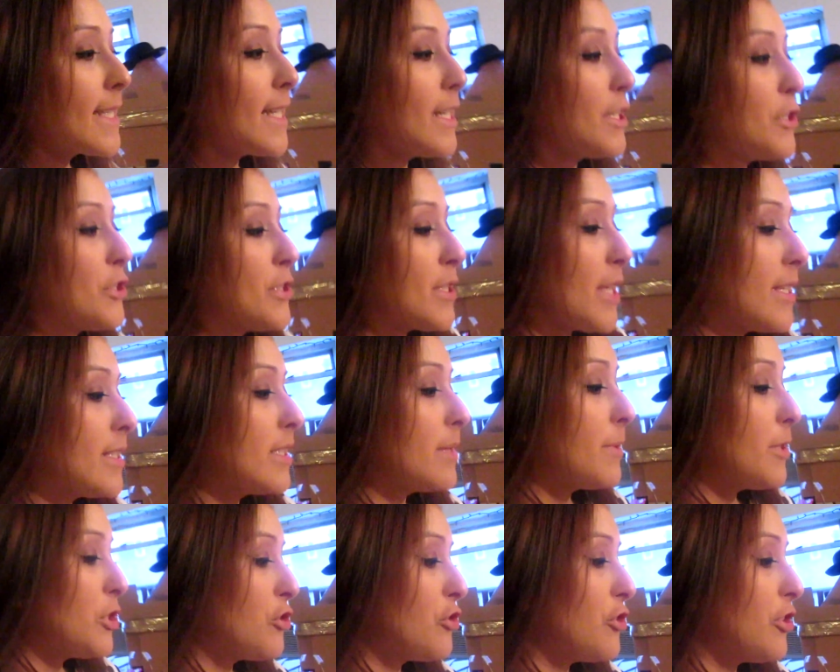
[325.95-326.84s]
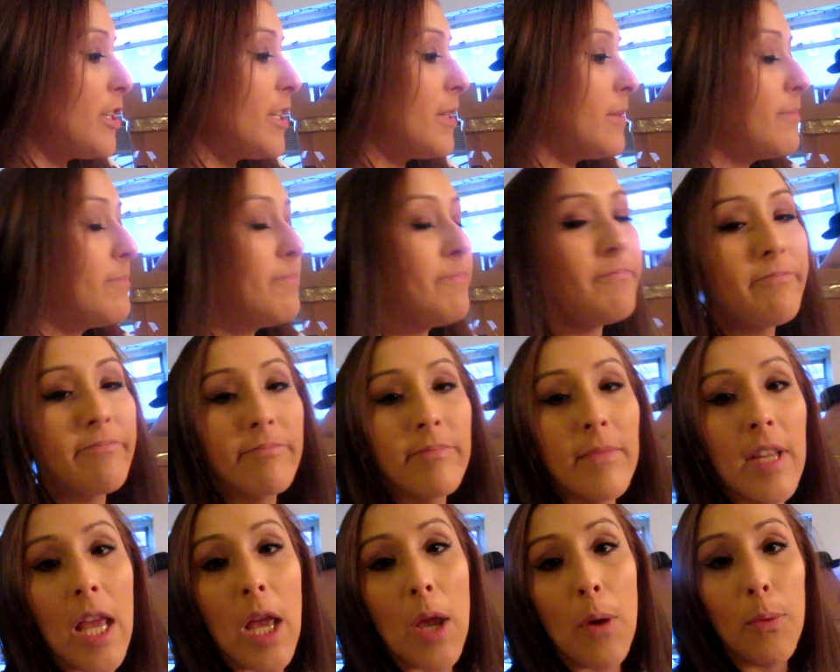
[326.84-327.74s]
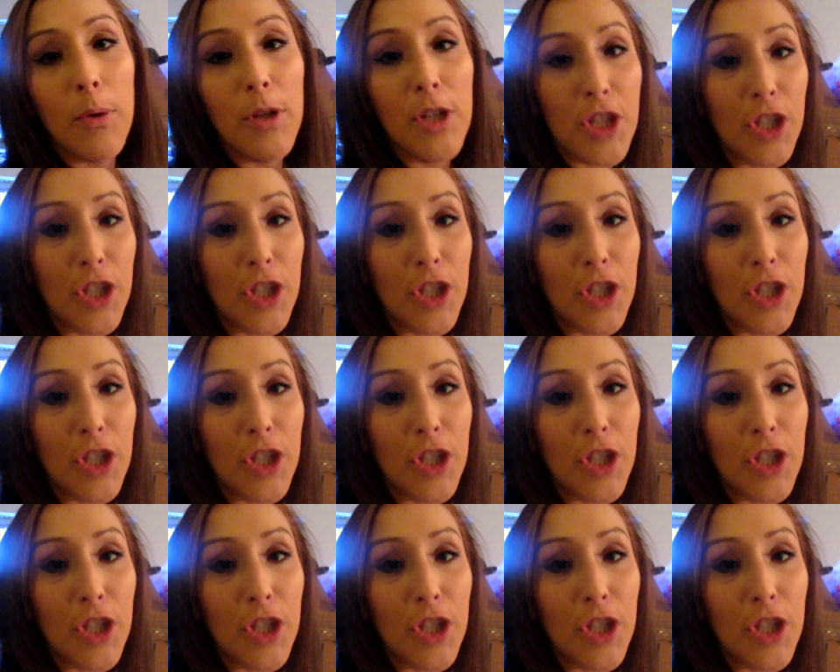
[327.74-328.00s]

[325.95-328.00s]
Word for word: Kid or Sesame Street. And what does